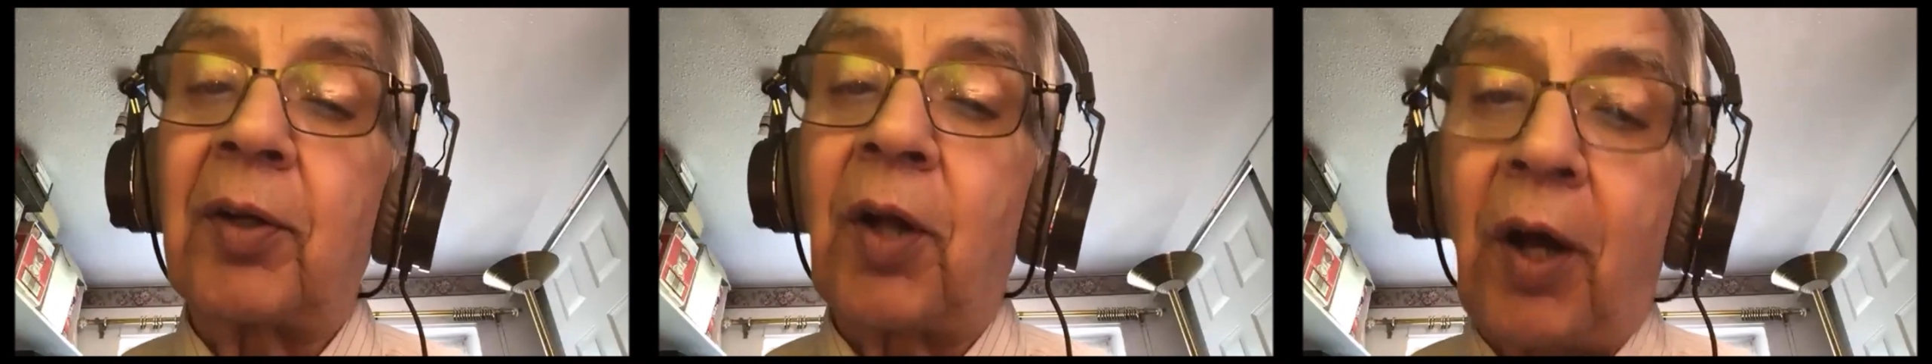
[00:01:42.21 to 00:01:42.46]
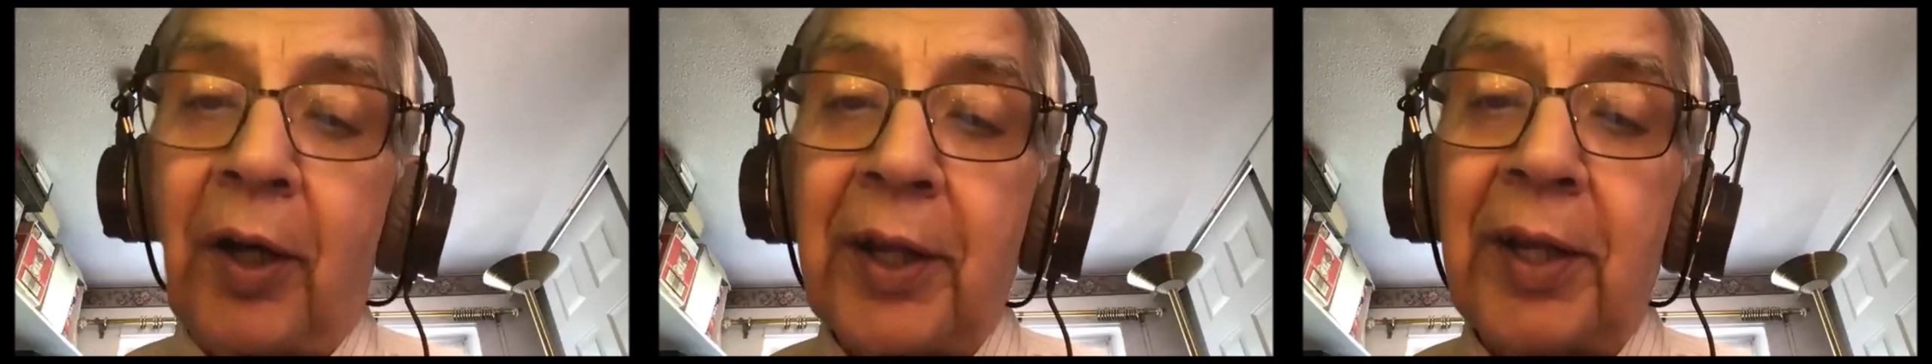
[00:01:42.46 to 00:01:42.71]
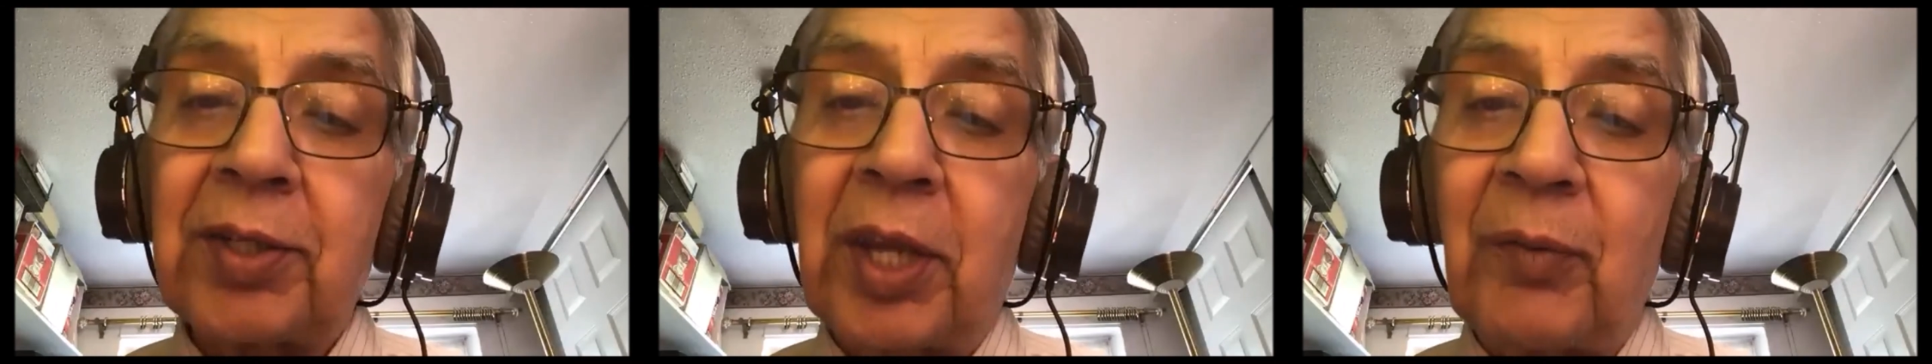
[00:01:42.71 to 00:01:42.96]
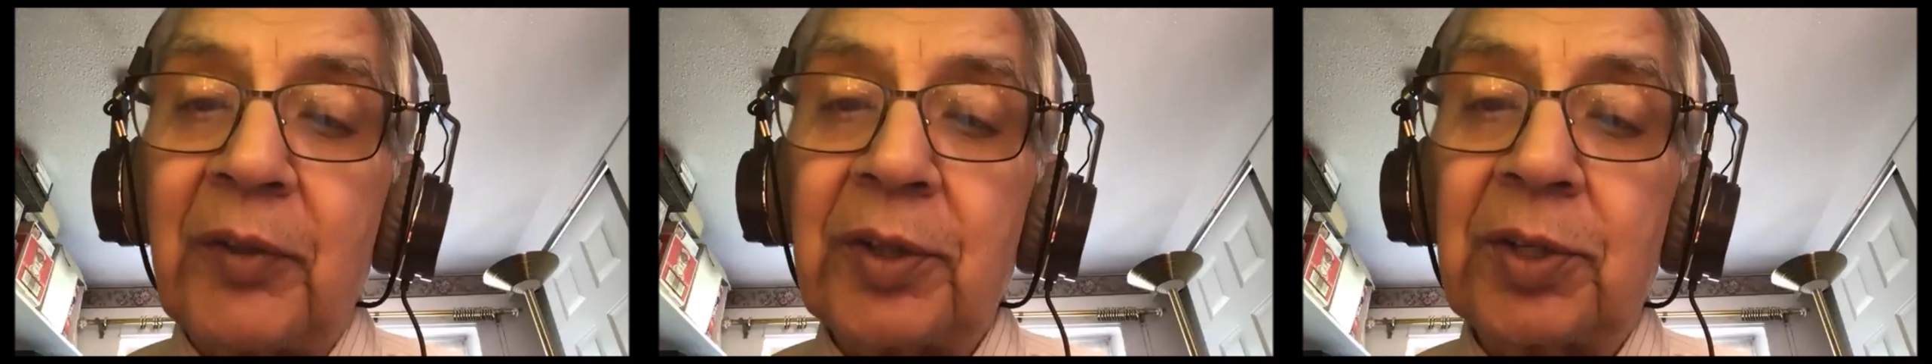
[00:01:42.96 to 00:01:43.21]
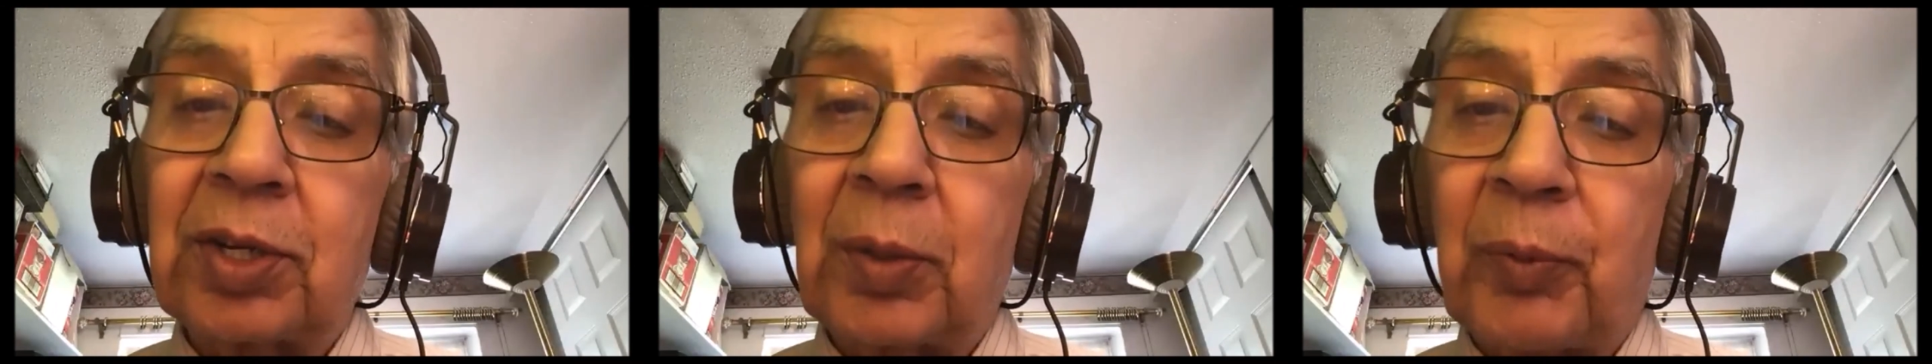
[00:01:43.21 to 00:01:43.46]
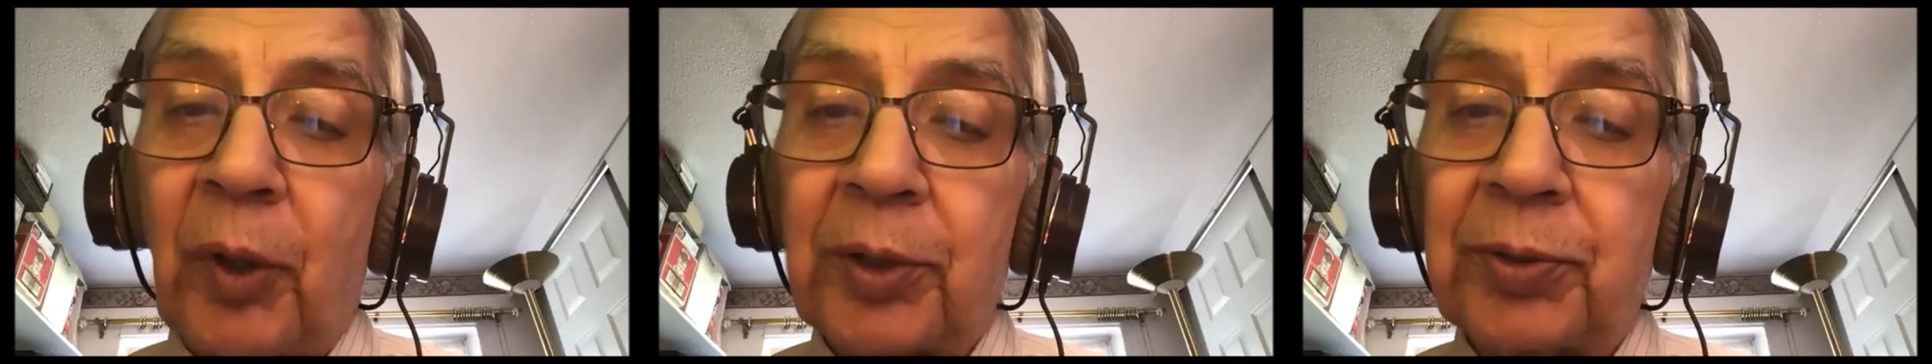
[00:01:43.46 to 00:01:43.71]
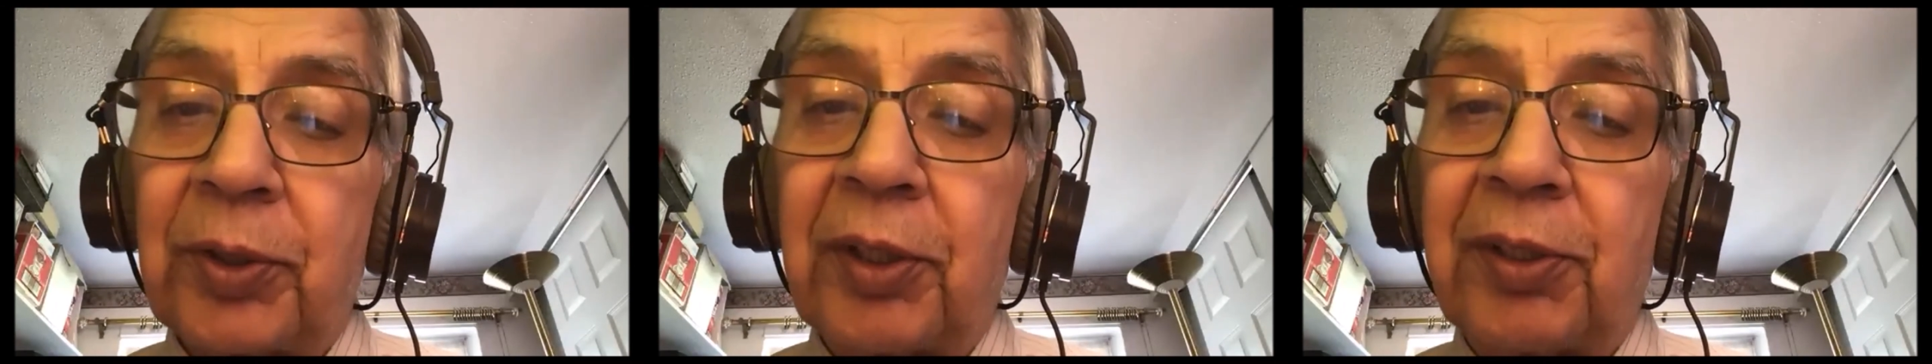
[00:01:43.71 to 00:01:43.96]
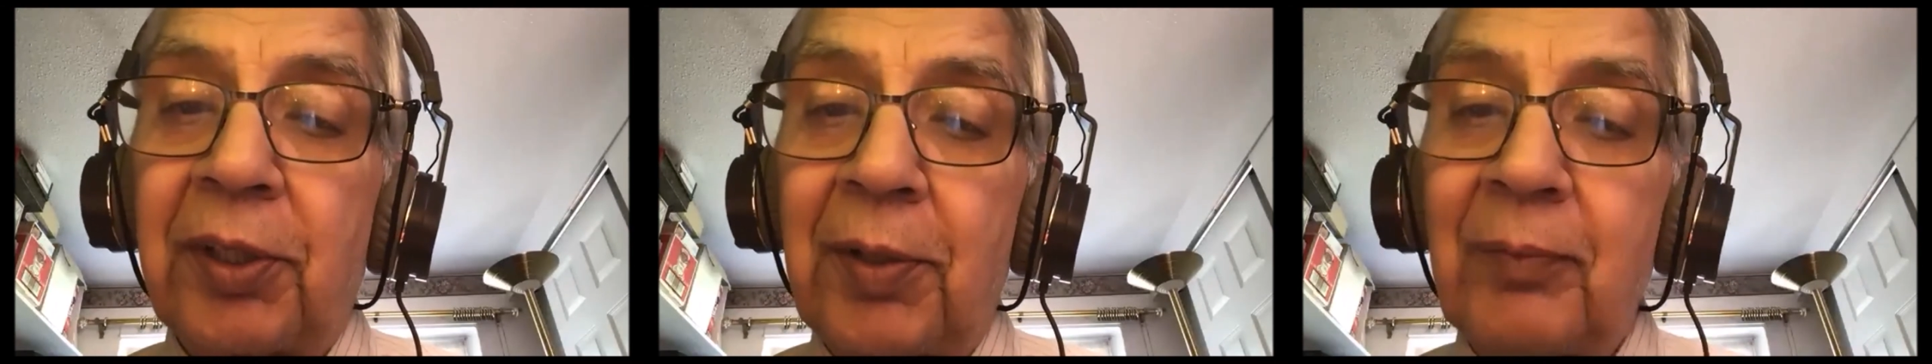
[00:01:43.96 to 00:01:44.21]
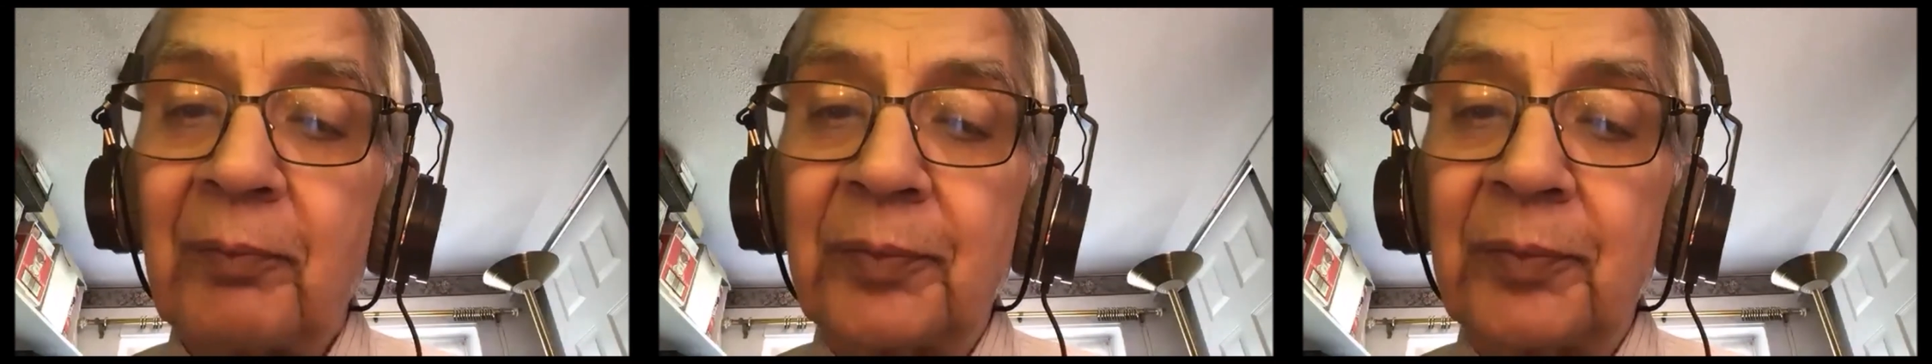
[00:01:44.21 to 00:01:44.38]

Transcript: God has given this opportunity